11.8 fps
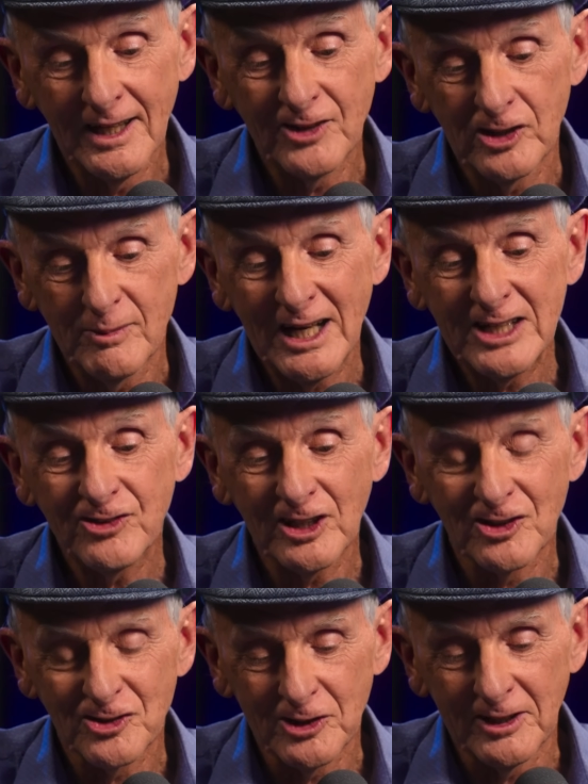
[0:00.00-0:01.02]
It's an
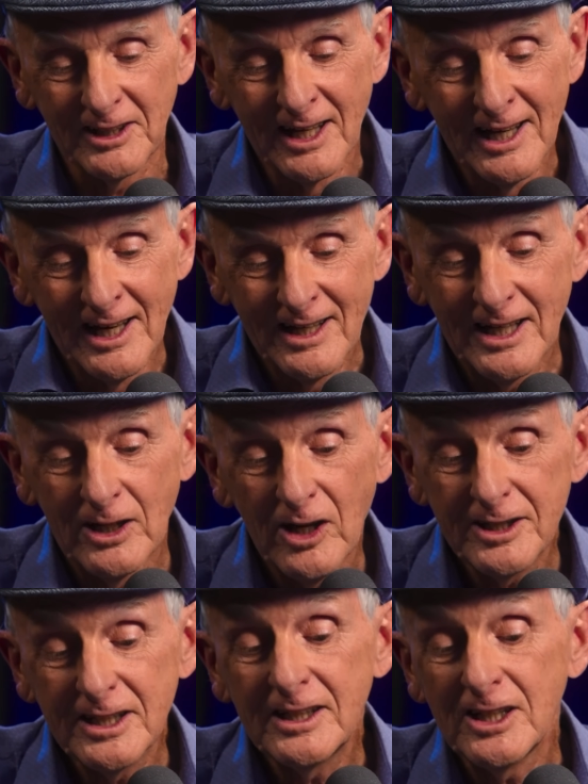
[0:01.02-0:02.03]
amazing design.
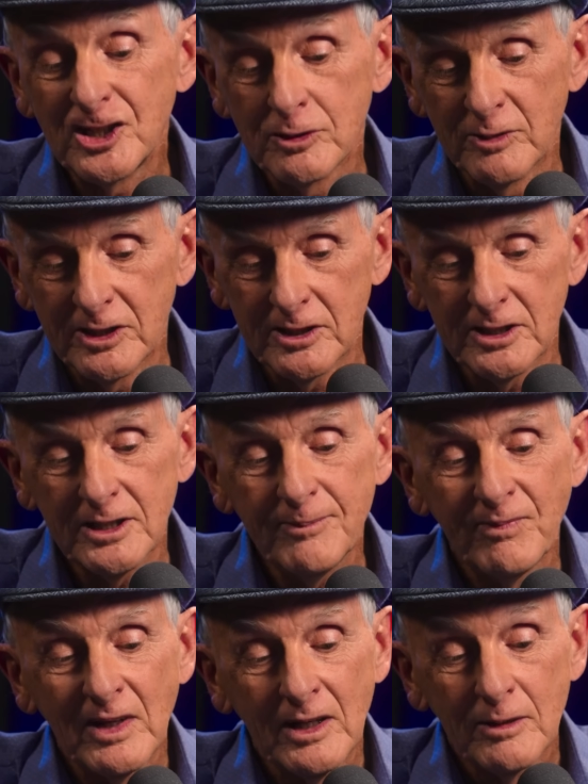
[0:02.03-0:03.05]
Now, I did injure my knee.